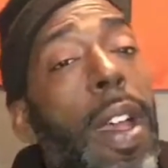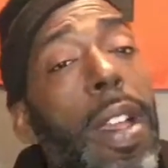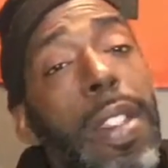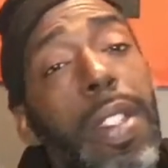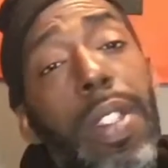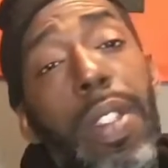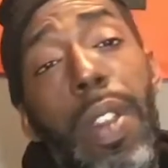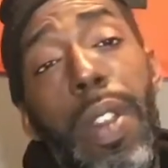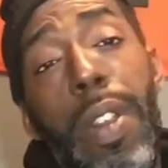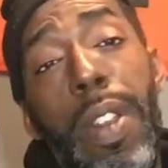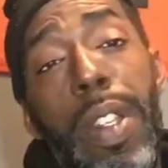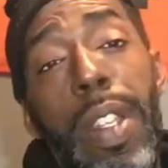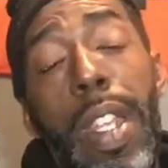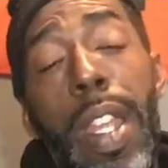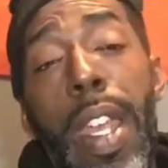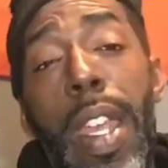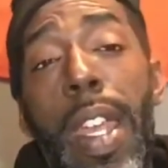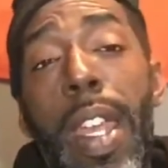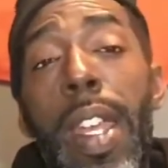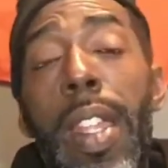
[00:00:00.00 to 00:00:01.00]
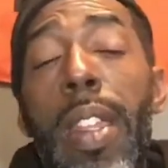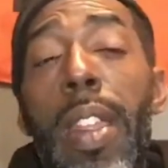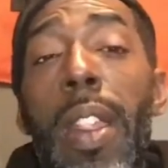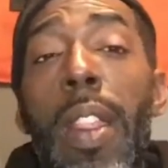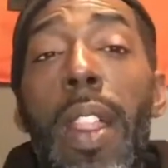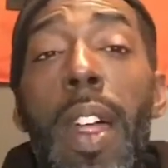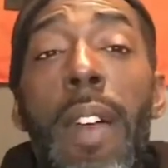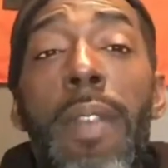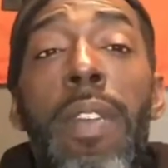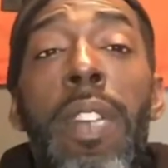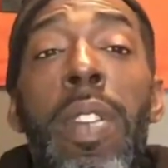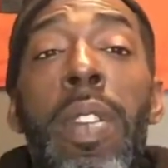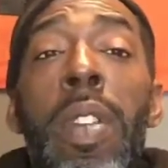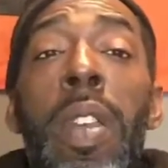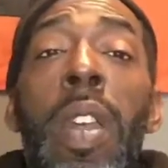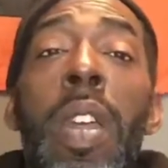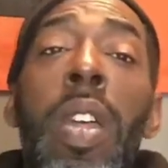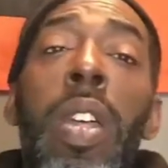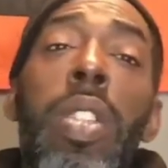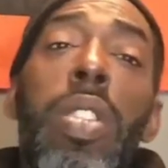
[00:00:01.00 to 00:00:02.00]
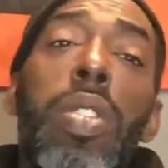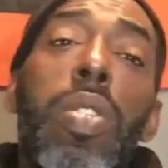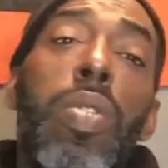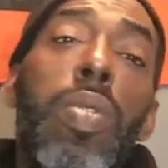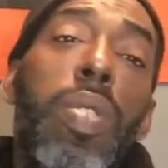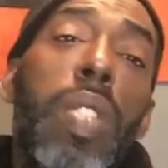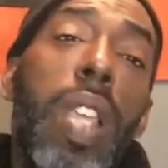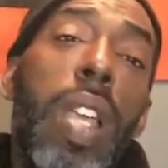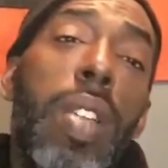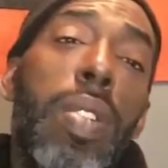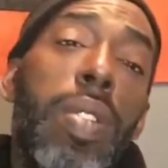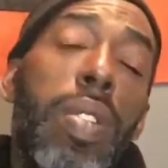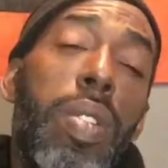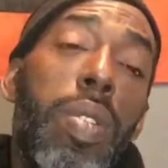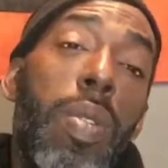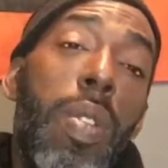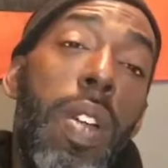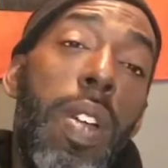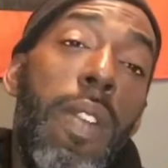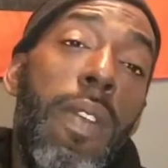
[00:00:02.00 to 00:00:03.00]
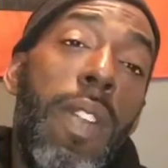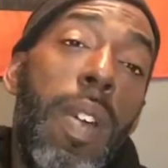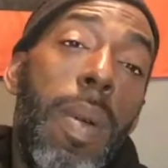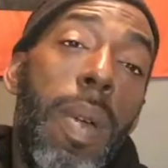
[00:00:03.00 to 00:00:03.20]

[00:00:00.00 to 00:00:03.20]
I started that in 2012.